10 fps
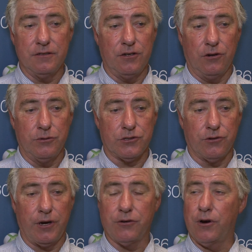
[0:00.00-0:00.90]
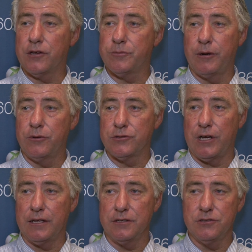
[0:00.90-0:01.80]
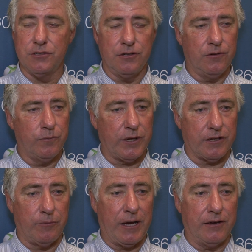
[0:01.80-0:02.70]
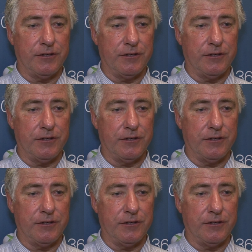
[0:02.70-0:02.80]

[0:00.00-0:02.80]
you know, was a great cross by Rosales. You know, picked him out.